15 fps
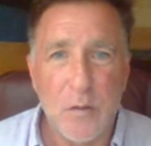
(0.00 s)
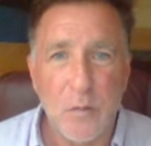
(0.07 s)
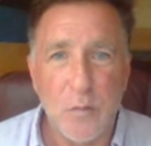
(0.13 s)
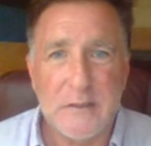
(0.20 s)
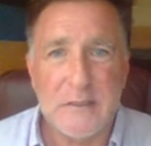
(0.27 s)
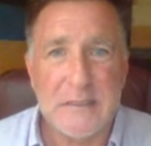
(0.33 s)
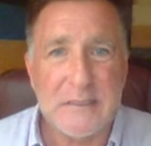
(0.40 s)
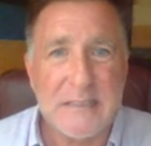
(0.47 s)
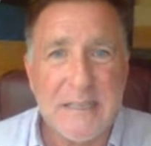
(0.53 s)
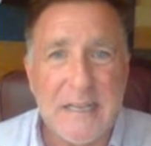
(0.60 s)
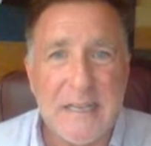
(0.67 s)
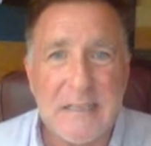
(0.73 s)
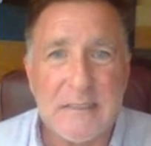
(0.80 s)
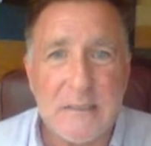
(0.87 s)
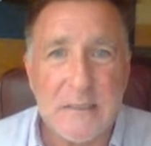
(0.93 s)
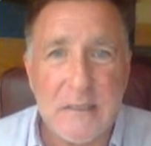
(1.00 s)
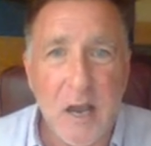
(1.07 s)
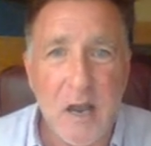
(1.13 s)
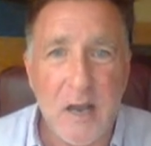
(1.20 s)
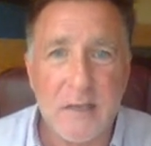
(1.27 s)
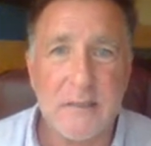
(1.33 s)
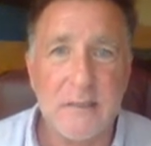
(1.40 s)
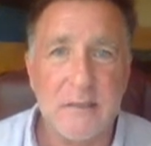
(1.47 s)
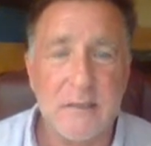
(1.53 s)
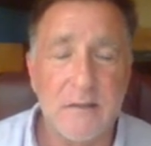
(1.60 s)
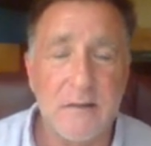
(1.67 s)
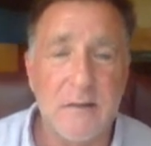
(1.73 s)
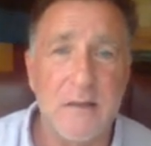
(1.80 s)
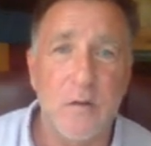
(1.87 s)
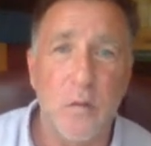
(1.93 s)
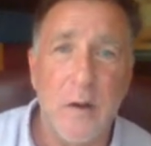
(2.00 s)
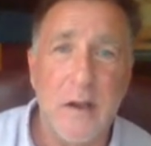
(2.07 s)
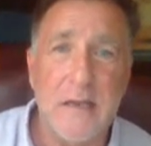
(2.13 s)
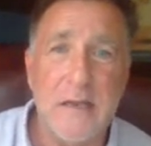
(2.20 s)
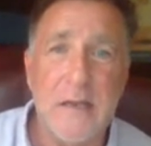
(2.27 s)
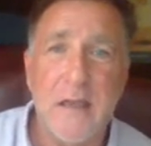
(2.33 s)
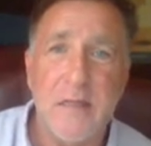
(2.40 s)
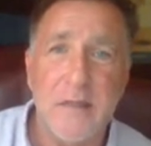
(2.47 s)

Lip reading: which is less toxic than the way